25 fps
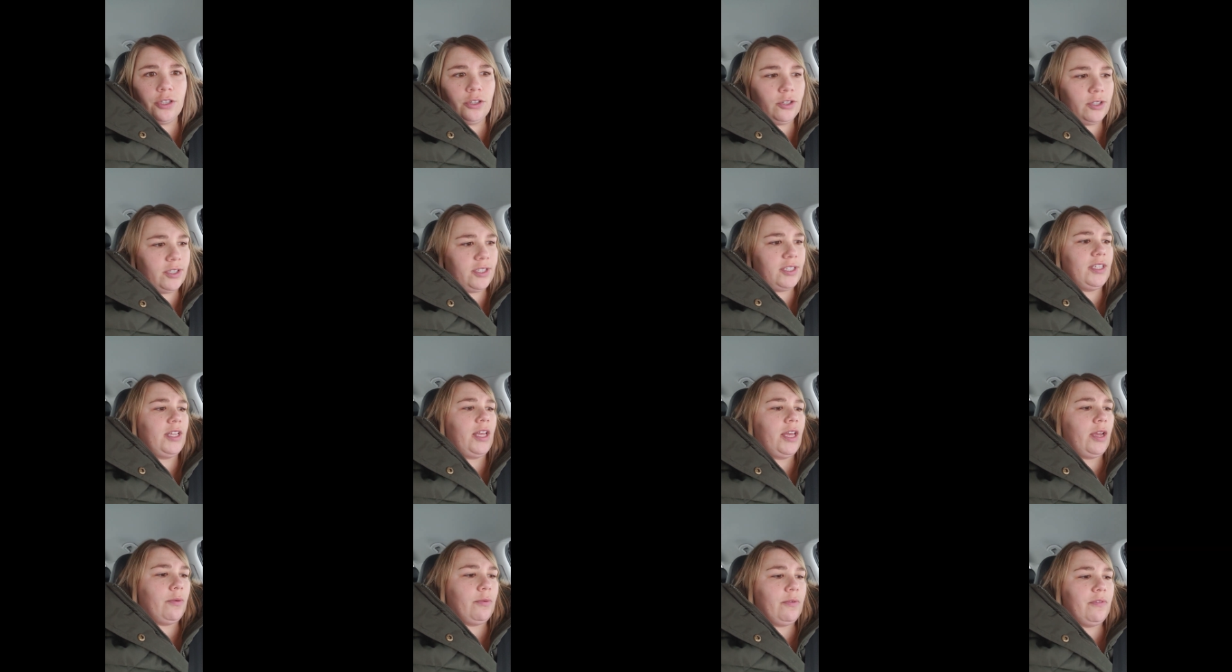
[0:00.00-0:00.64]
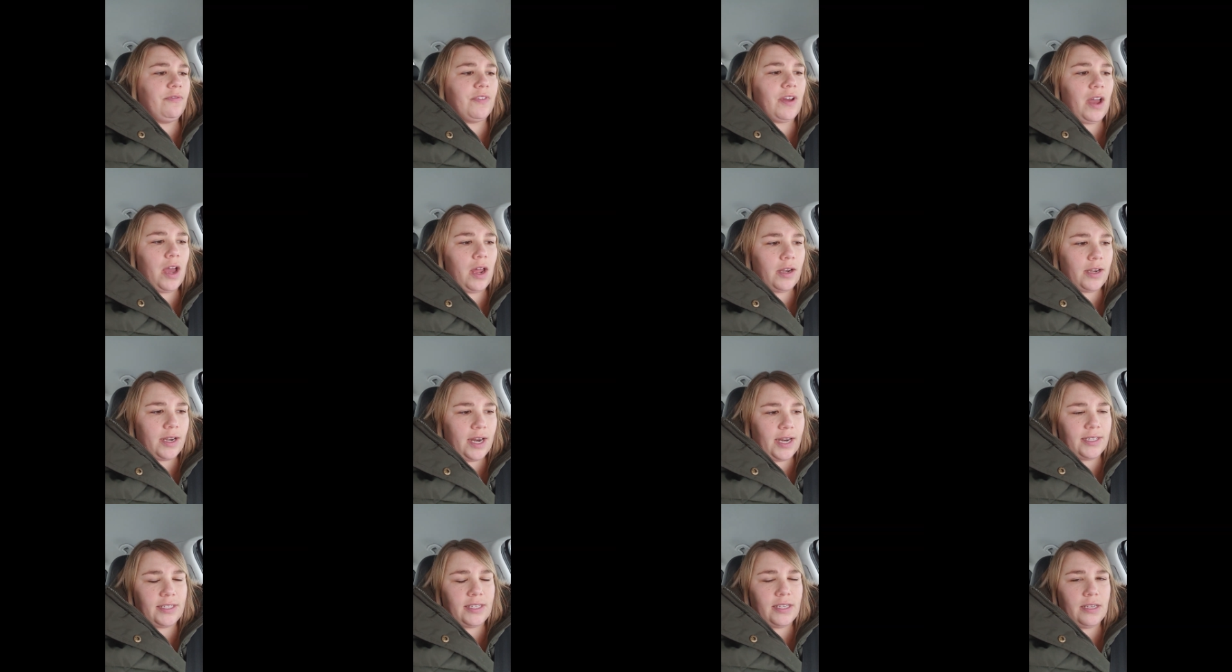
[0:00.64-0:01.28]
It looks like we've
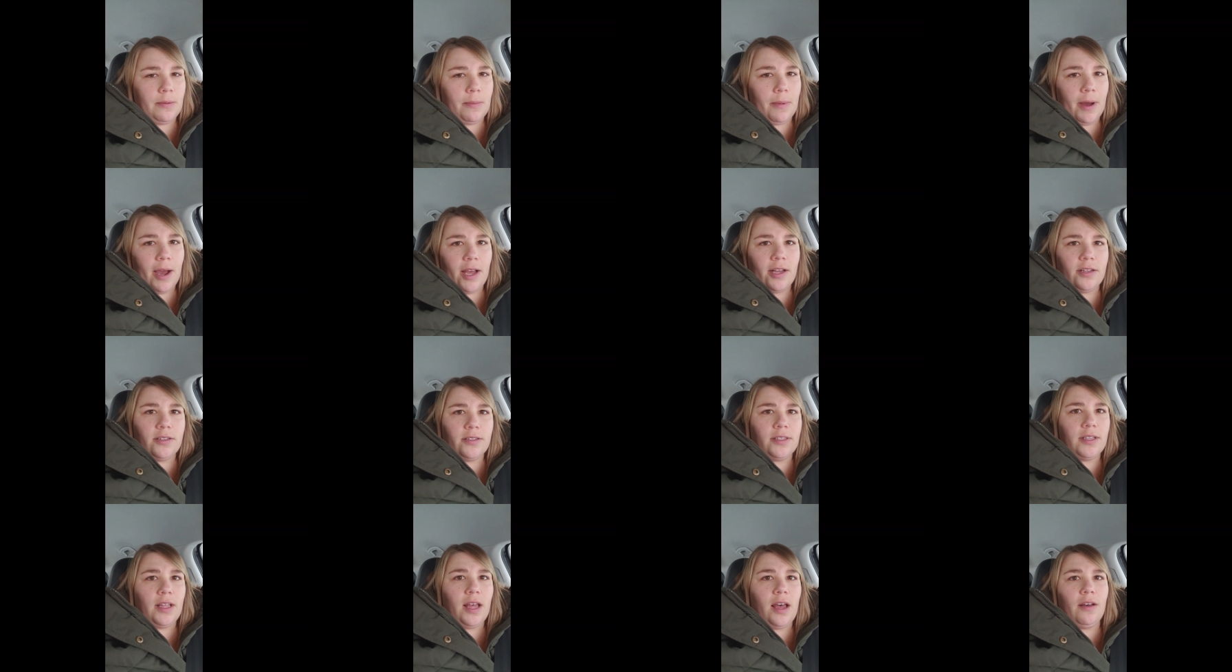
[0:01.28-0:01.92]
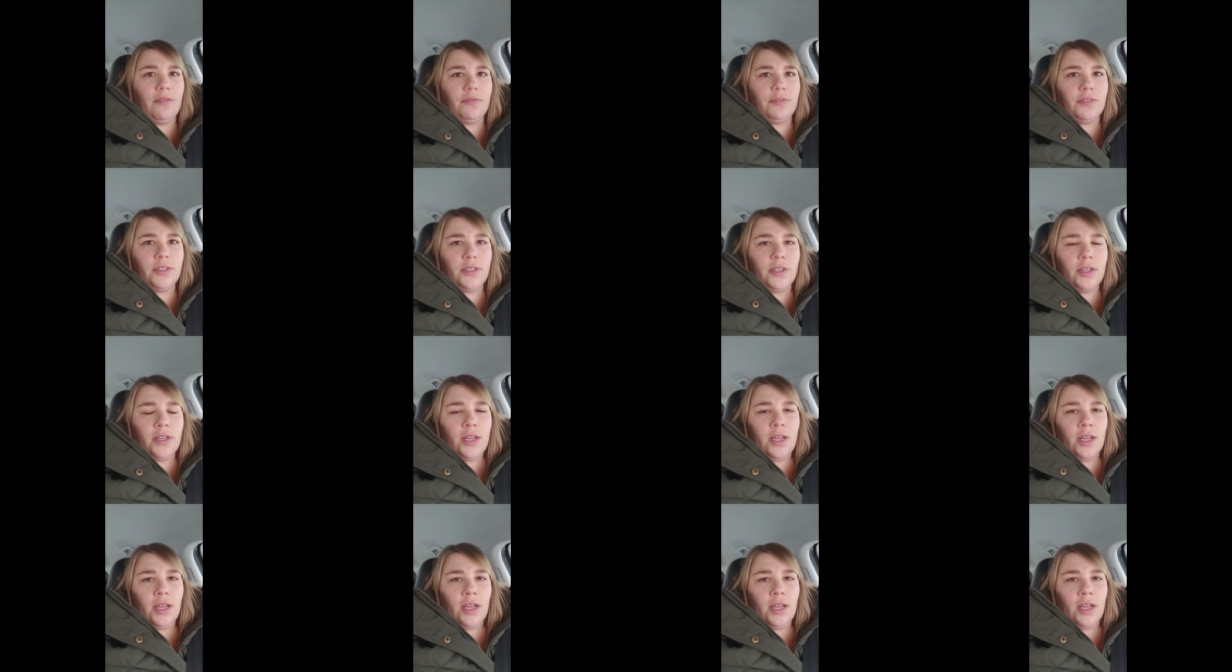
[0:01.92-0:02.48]
got 19 miles left.